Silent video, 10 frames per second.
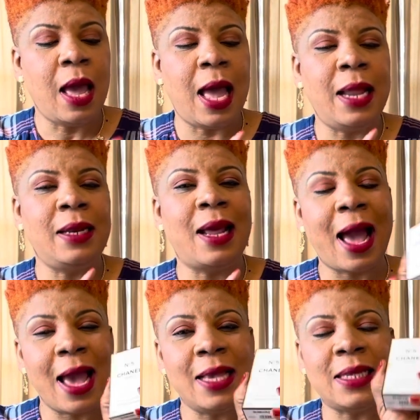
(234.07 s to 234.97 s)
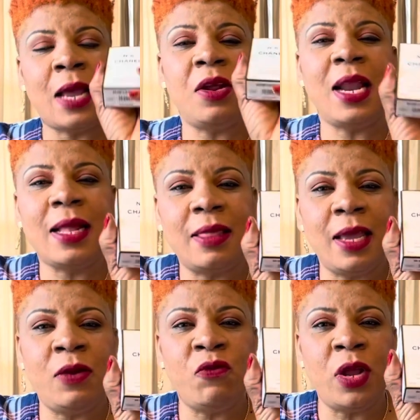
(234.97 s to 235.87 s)
And guys, another
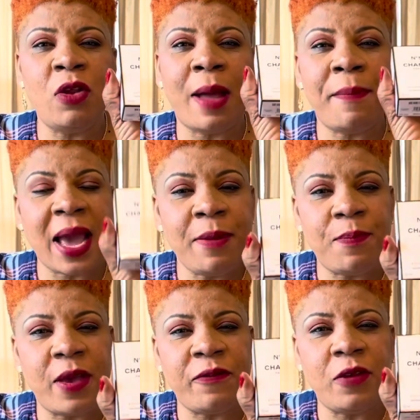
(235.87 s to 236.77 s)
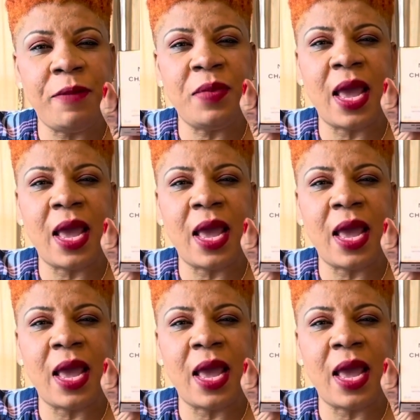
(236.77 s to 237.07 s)
thing, when you are buying perfume,